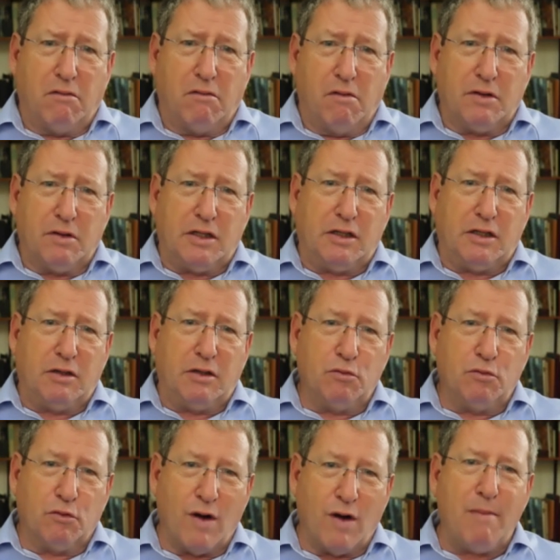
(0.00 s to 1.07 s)
to
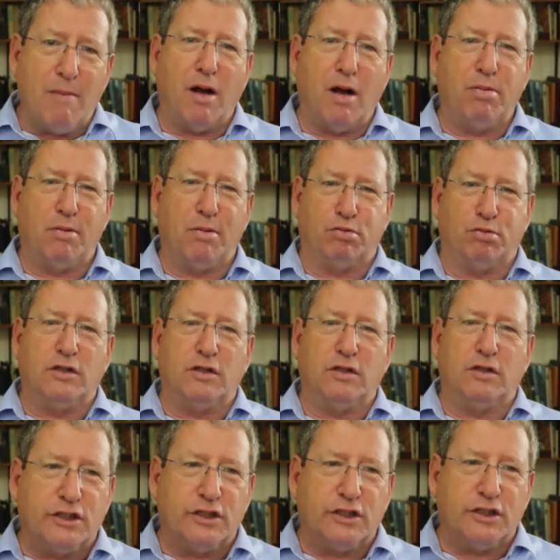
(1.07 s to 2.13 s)
ramp up
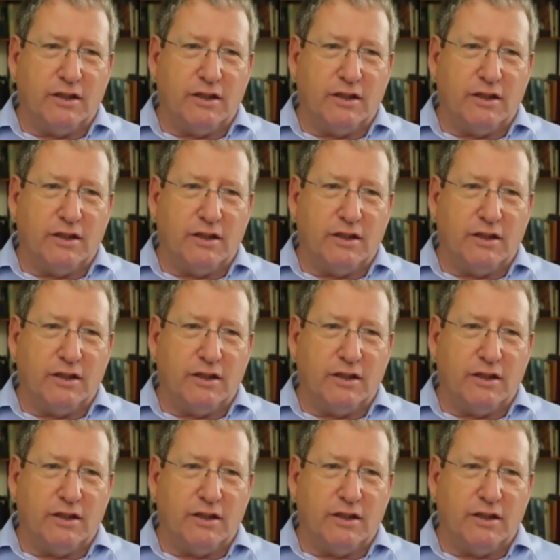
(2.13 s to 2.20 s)
production